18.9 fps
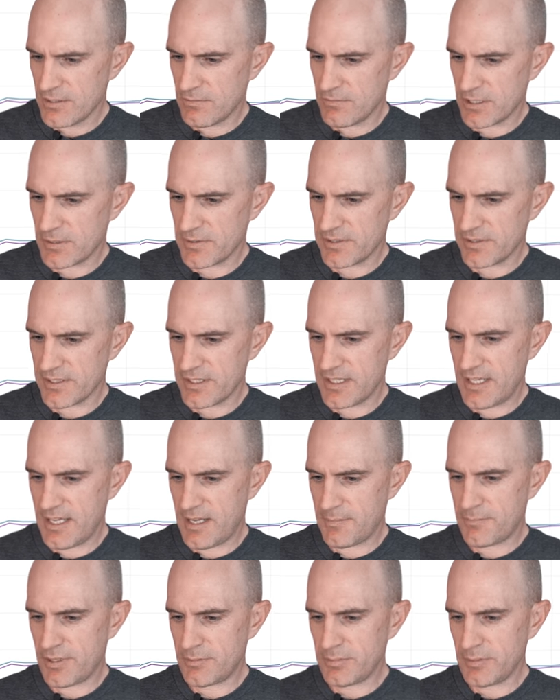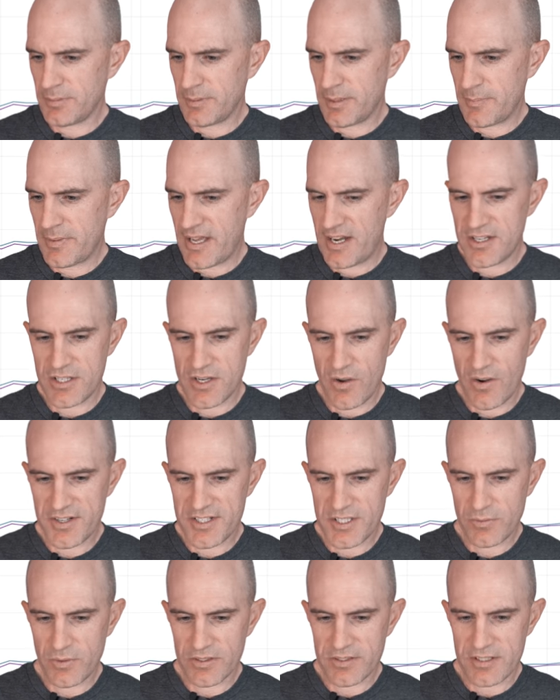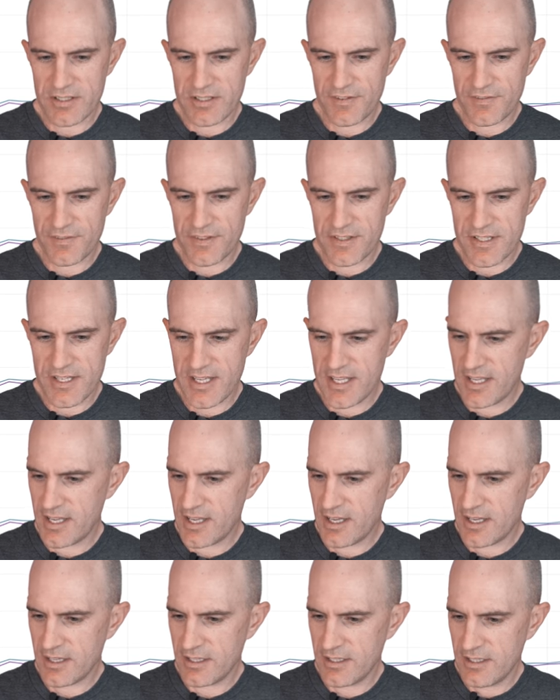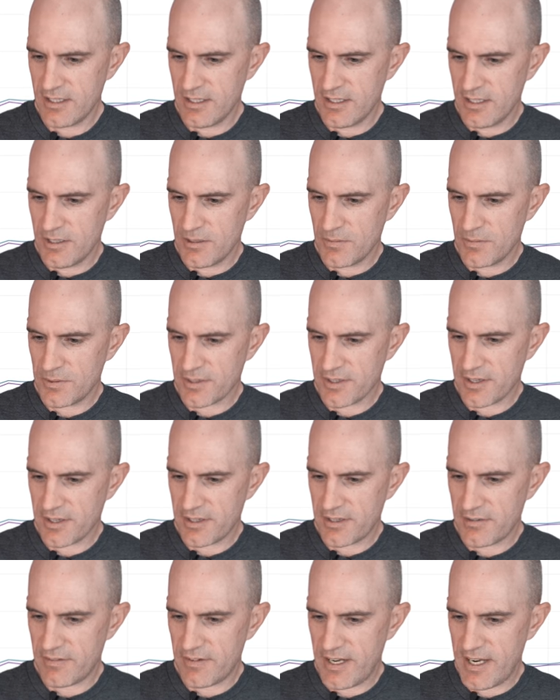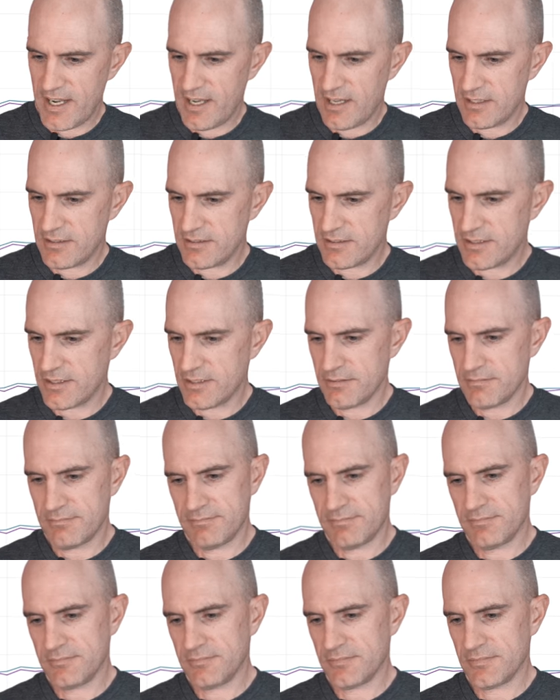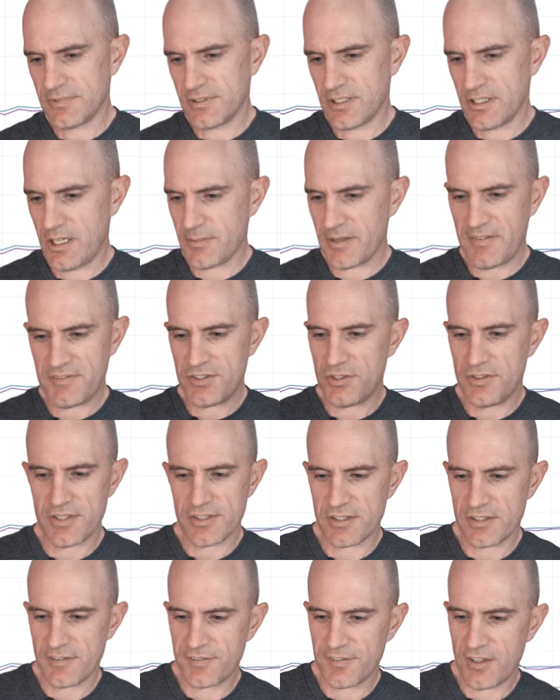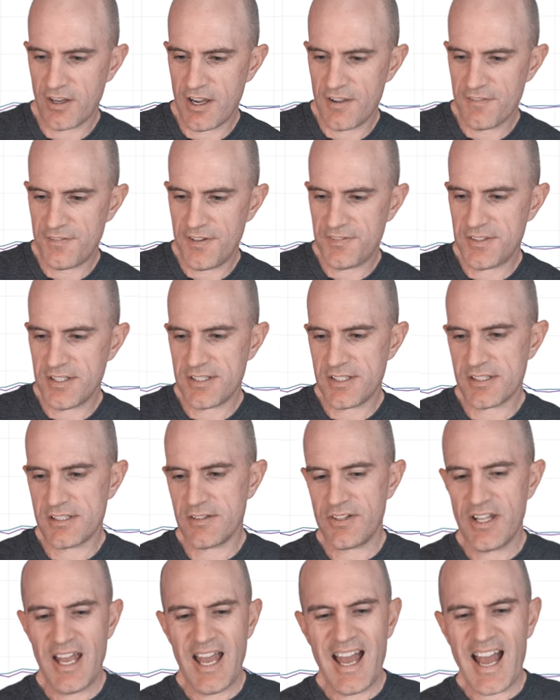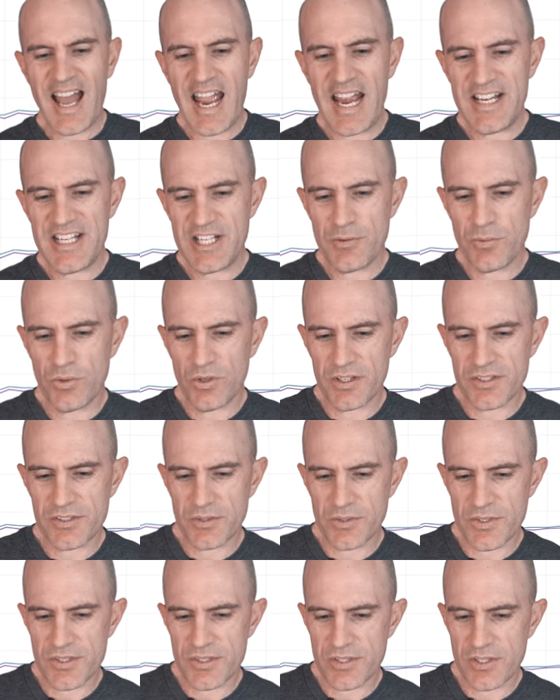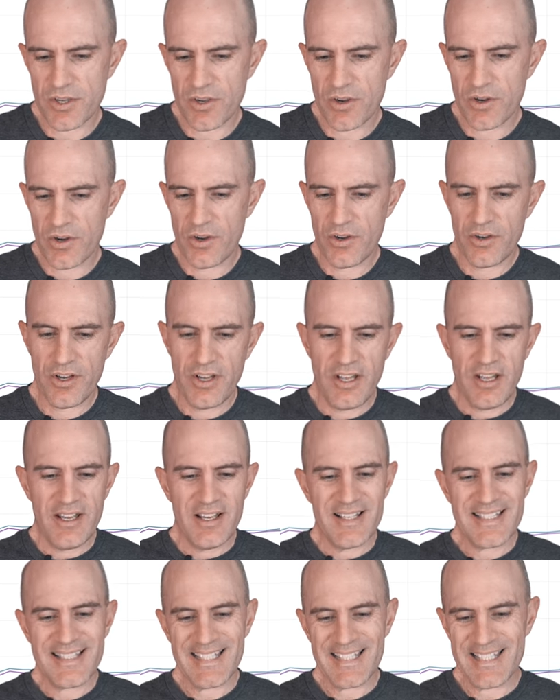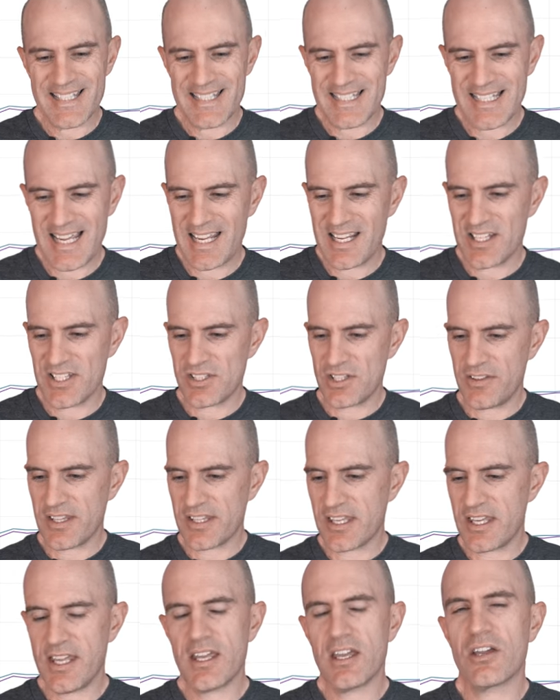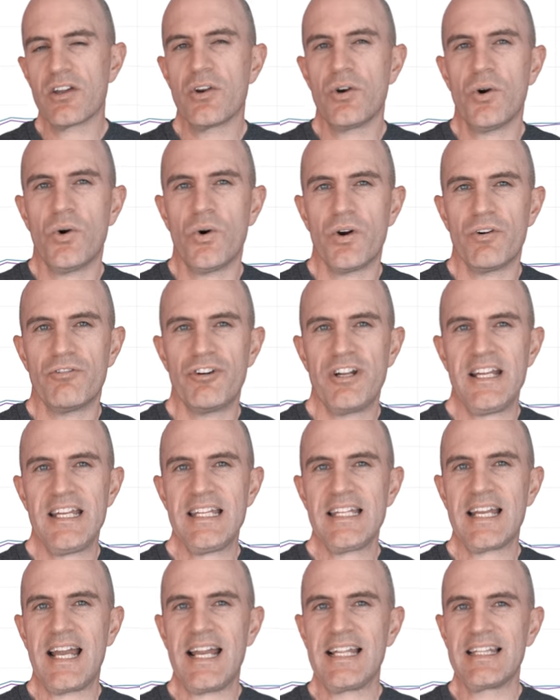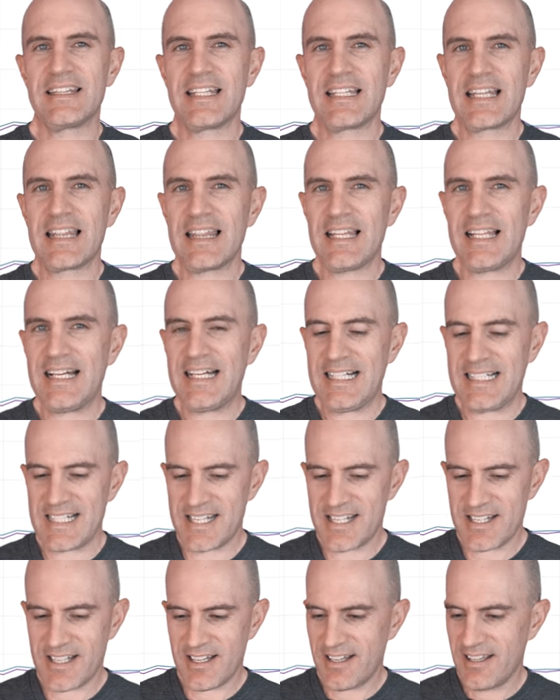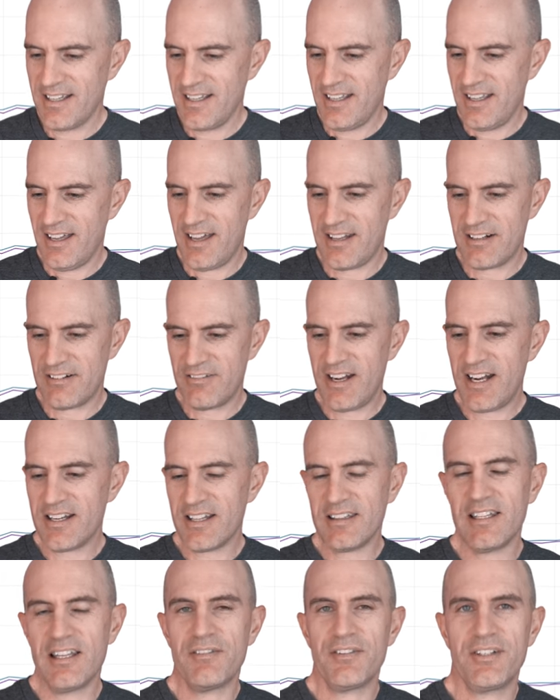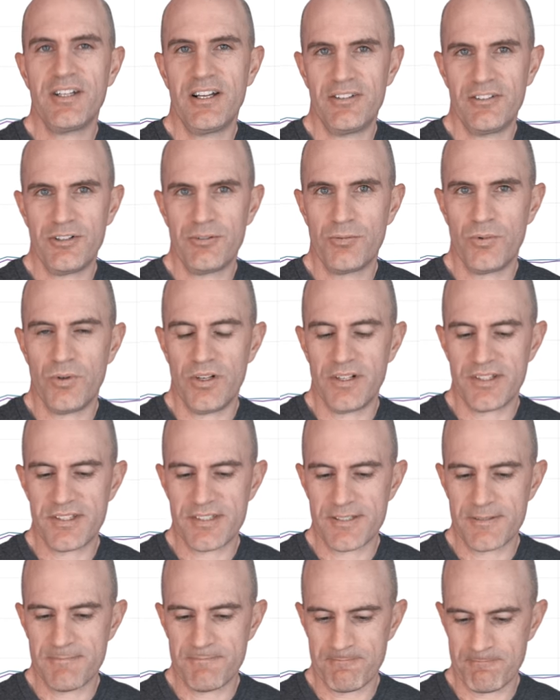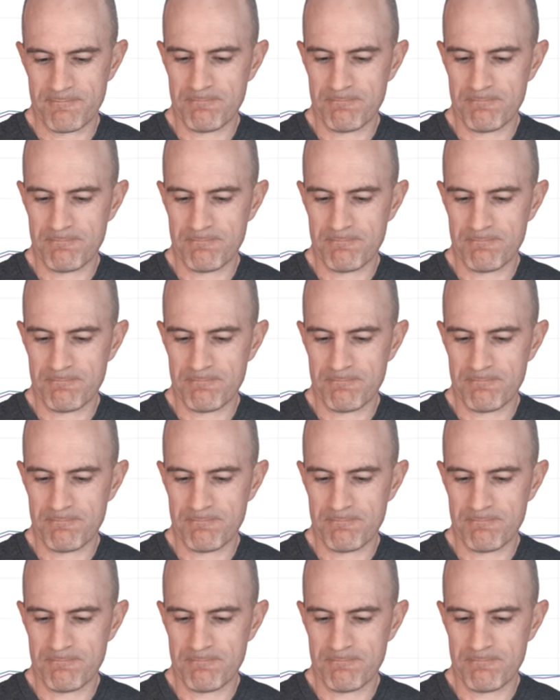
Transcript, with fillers: what are we looking at? Probably about 90 watts difference here. We're looking at around, I'm gonna have to do this on the fly, 50, 60, 80 watts or so sustained. So the Kickr Core reading a little under at around 1100 watts.